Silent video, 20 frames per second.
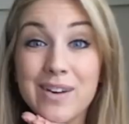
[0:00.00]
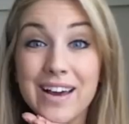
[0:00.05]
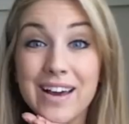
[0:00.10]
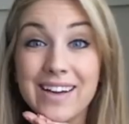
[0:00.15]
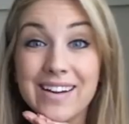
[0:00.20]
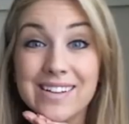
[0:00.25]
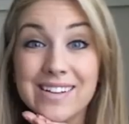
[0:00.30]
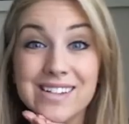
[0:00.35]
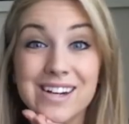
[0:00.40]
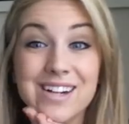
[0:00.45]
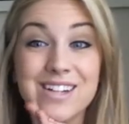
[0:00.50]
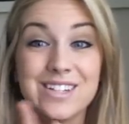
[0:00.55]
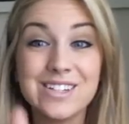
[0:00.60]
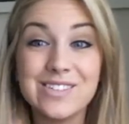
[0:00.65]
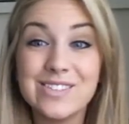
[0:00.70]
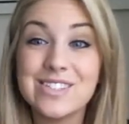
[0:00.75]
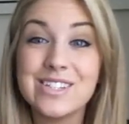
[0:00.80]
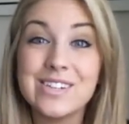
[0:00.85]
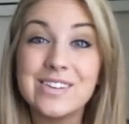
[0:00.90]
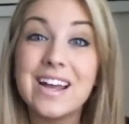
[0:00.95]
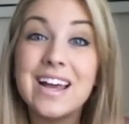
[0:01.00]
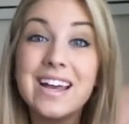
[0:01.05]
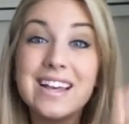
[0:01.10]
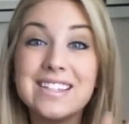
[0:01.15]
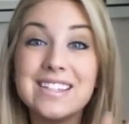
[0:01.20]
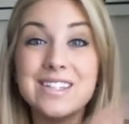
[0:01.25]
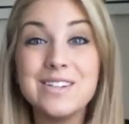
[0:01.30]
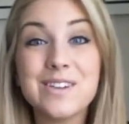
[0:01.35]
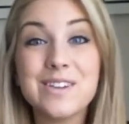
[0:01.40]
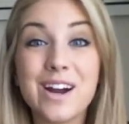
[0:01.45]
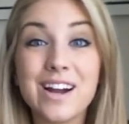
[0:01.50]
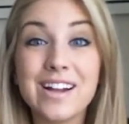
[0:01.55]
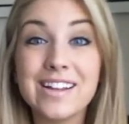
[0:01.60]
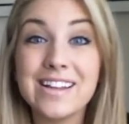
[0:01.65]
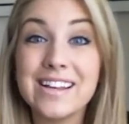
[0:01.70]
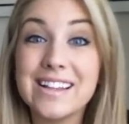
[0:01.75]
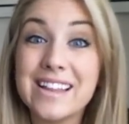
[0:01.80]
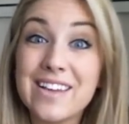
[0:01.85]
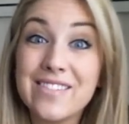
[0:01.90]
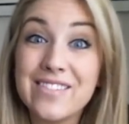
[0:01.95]
And I'll talk to you soon. See you,
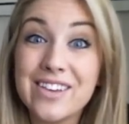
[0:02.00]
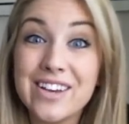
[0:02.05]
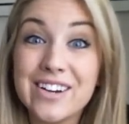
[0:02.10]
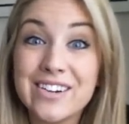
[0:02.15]
Carlie. Love you.